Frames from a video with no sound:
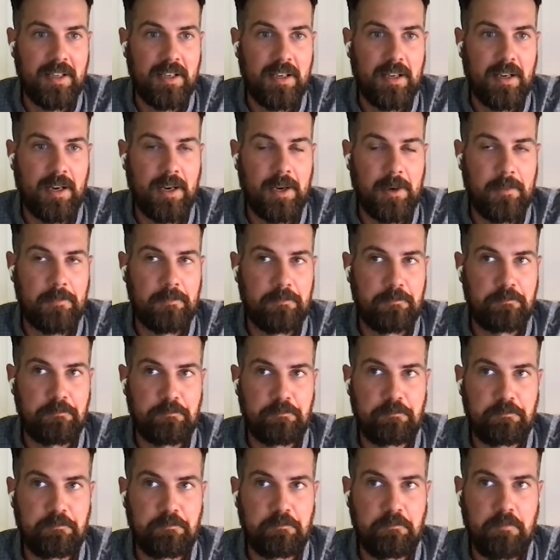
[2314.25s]

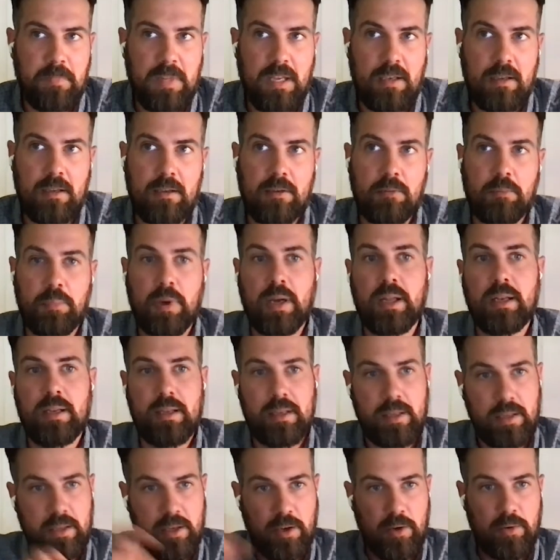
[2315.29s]
But
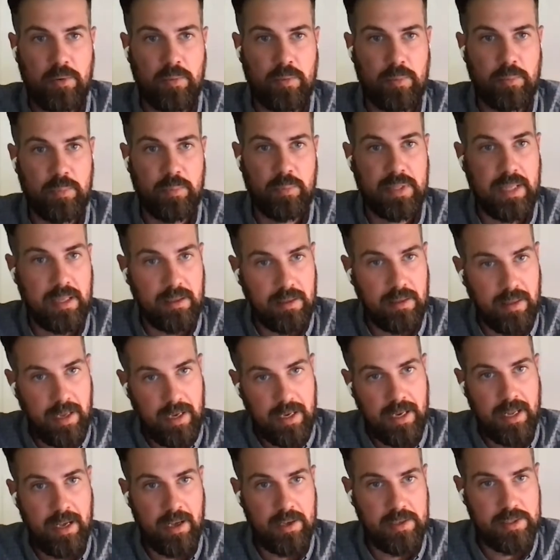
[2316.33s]
that
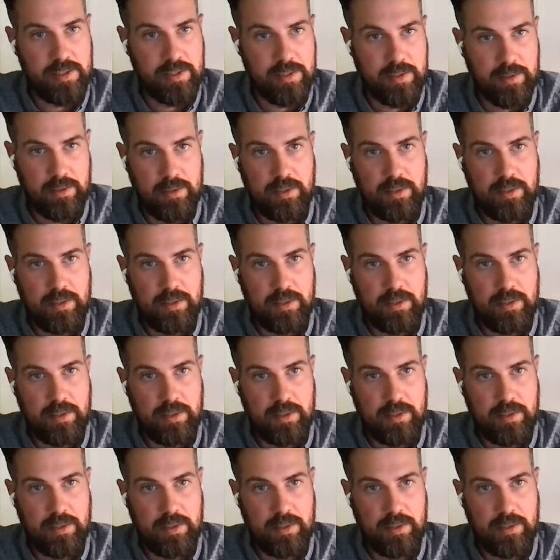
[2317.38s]
lighthouse,